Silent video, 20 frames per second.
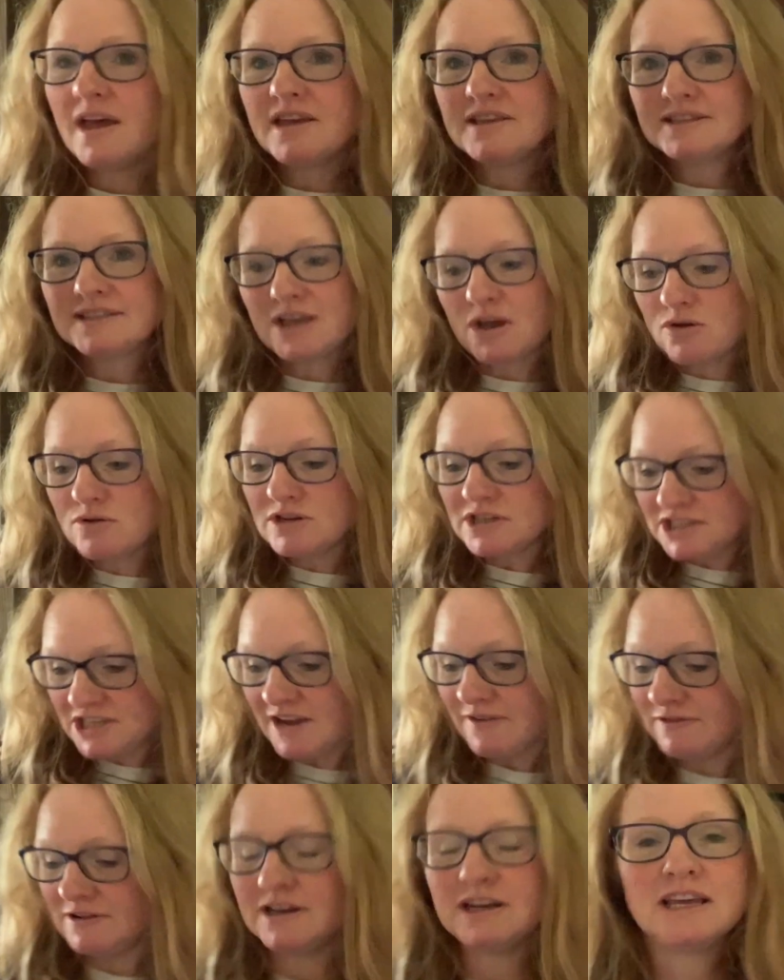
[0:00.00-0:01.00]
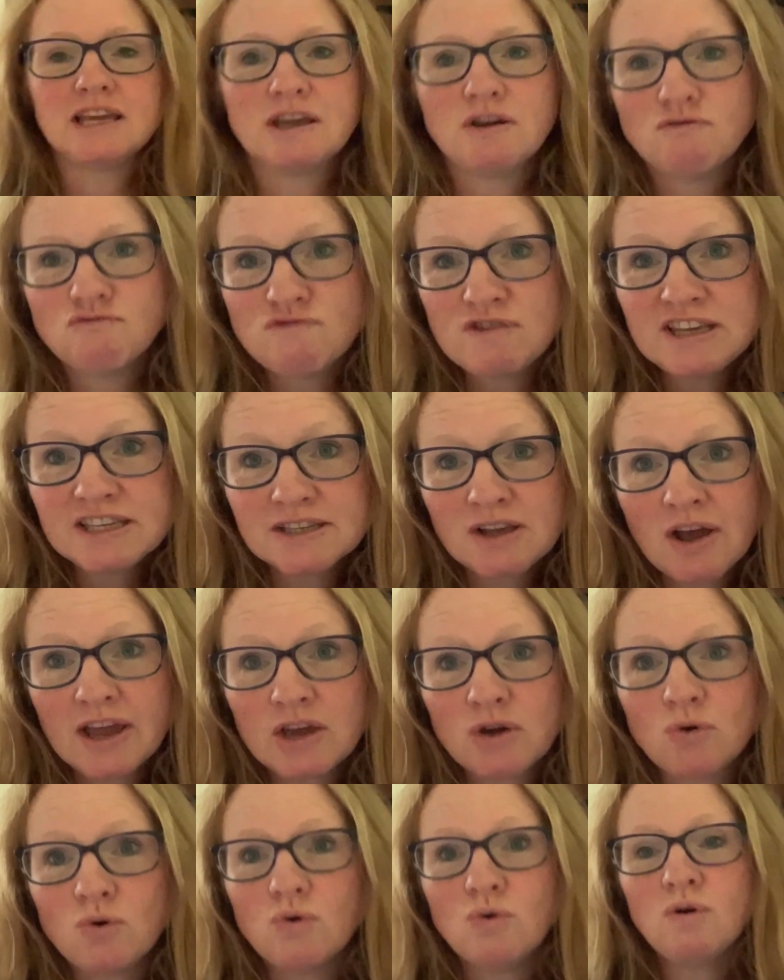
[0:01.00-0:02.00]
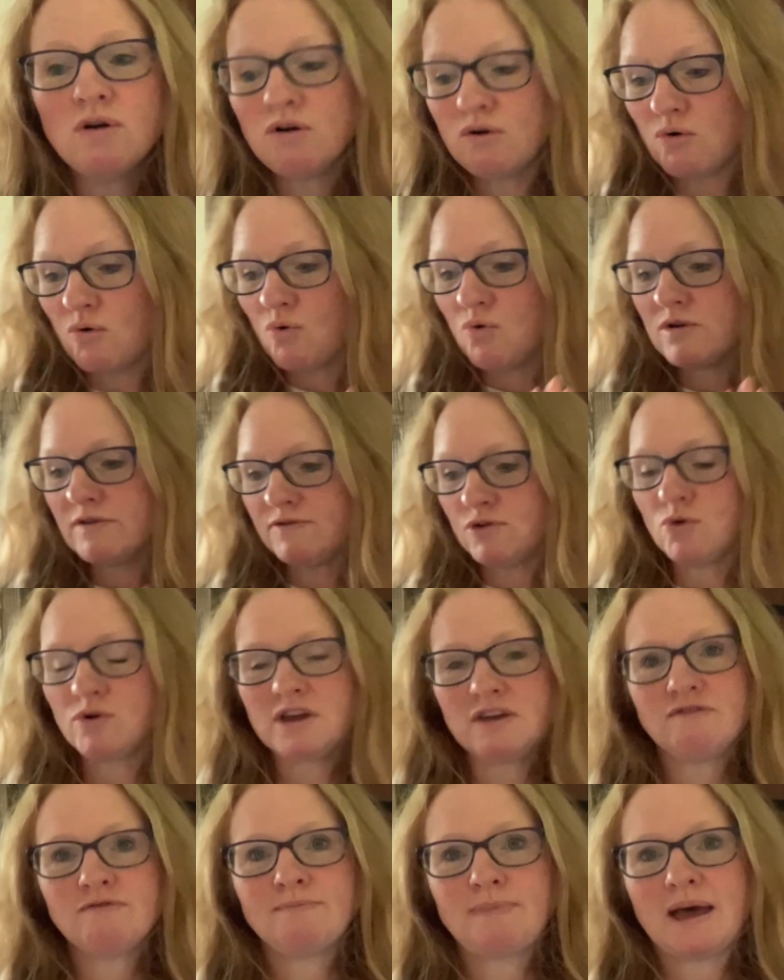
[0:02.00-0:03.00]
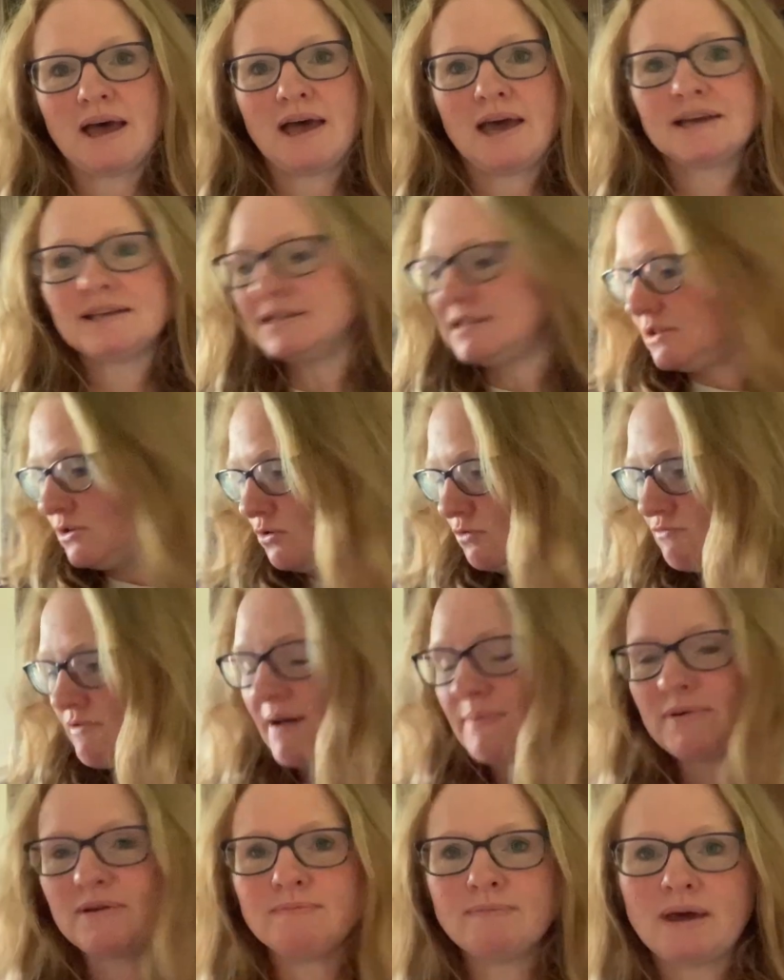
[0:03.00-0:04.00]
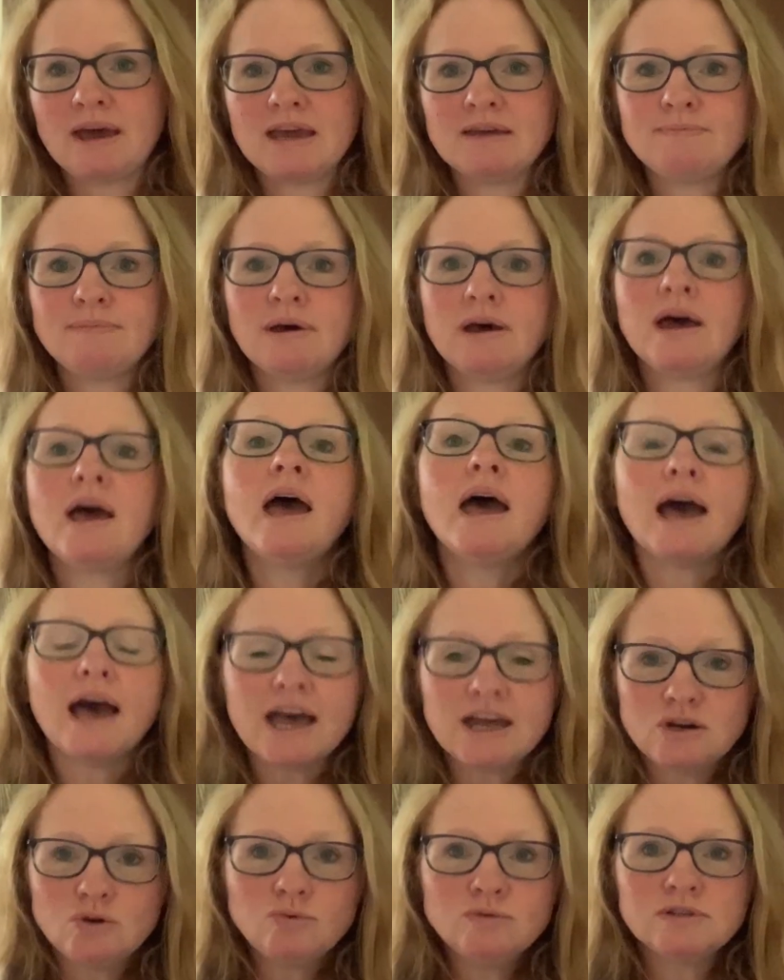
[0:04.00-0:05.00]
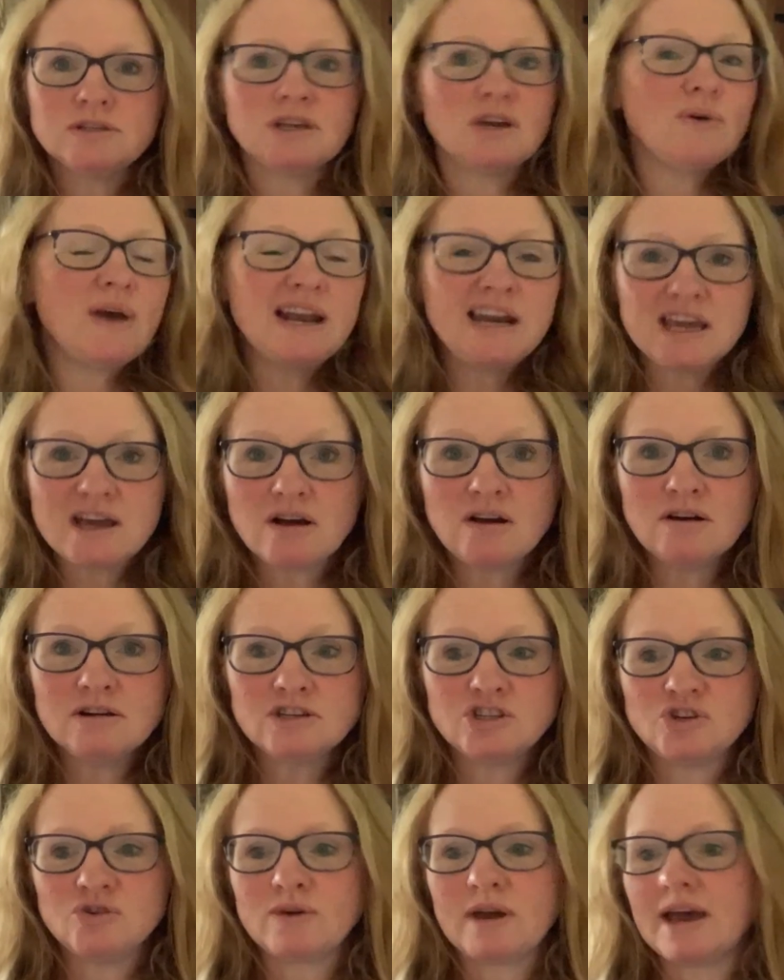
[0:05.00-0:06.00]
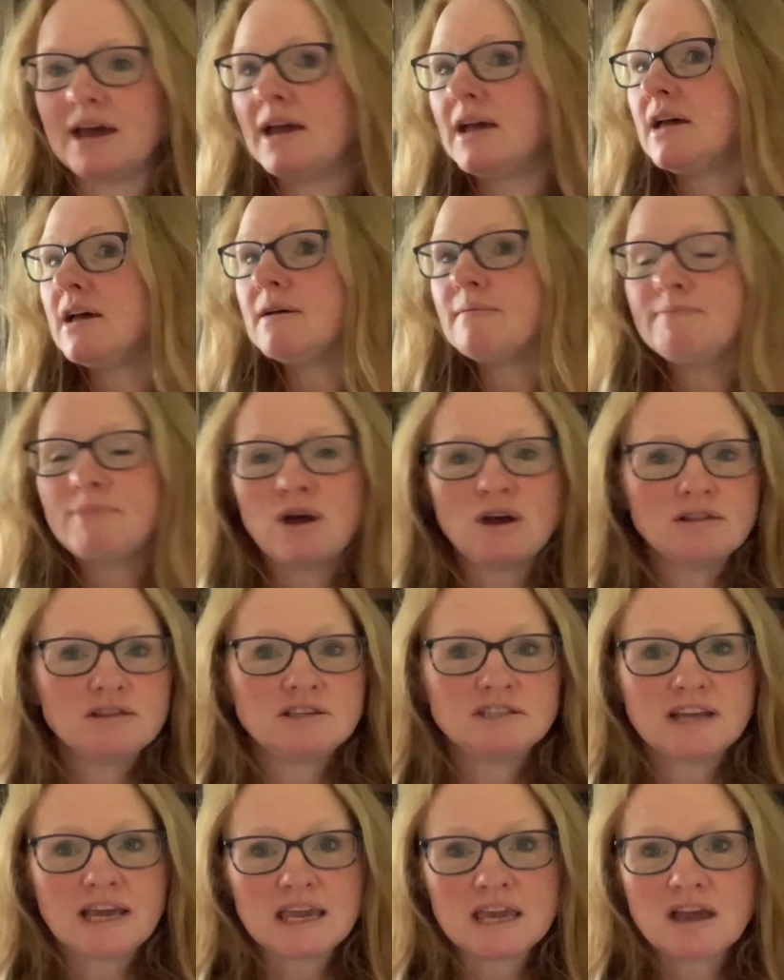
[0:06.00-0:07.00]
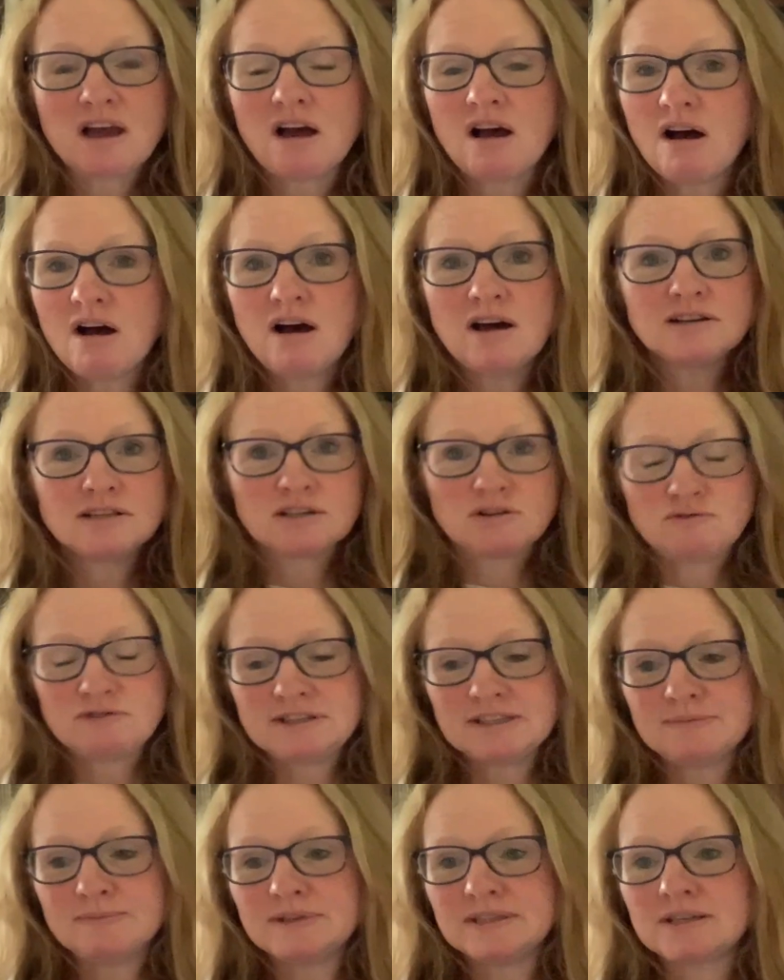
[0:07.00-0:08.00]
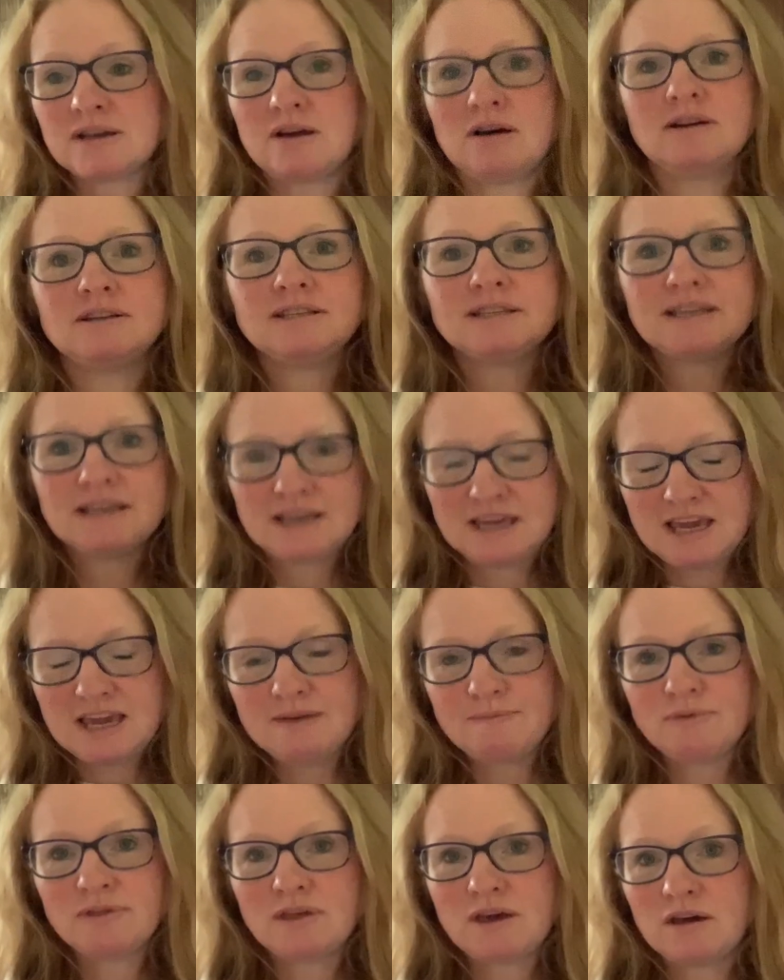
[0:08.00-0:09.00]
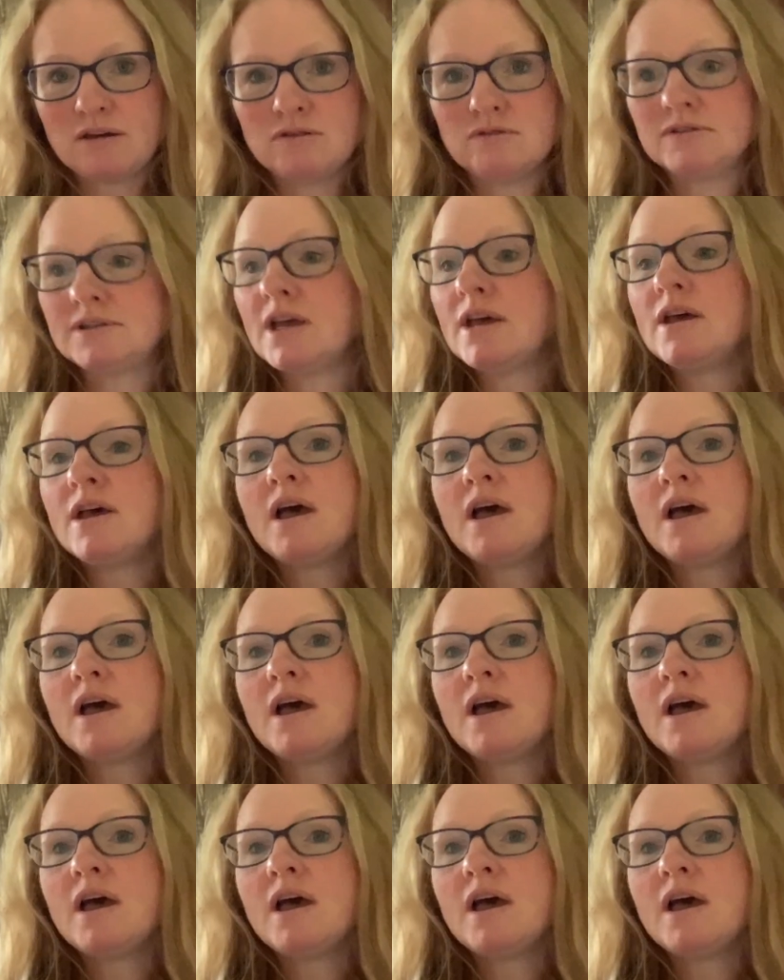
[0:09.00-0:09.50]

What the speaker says: So definitely recycle all of your gift bags, your wrapping paper, and also any card you get, birthday cards, Christmas cards, keep those.